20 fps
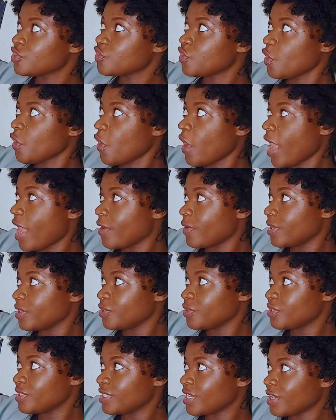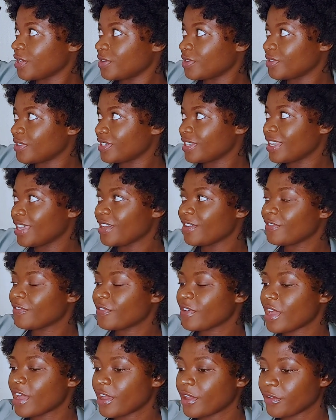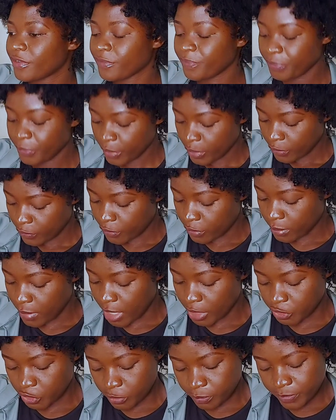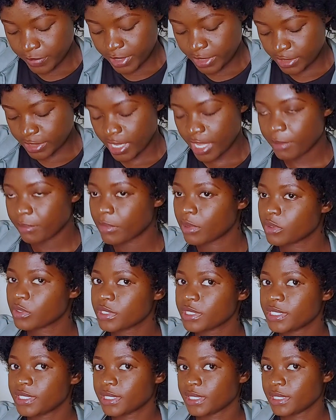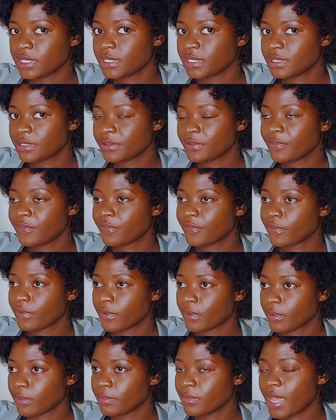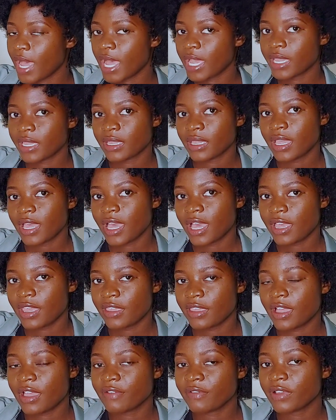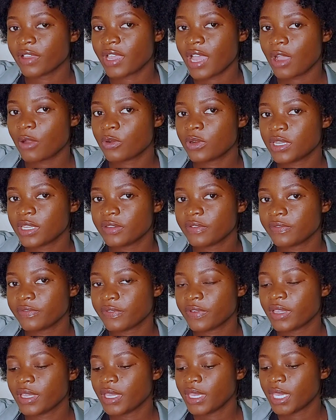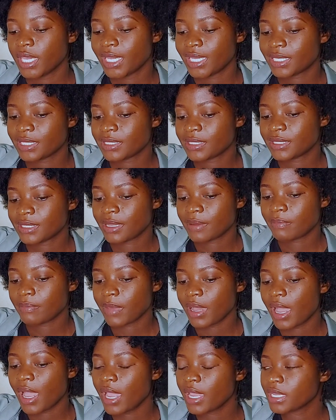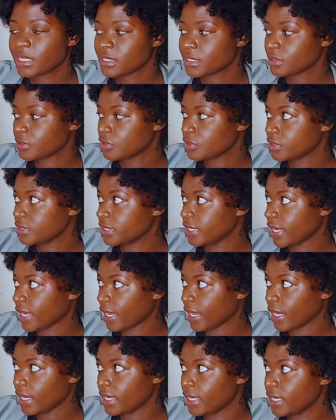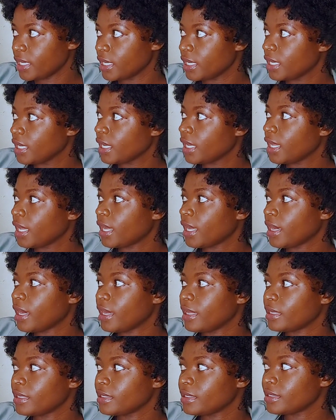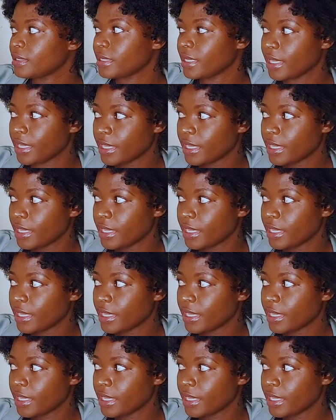So I went to town from a shop that I bought this from. I will leave his number. He's a good guy, and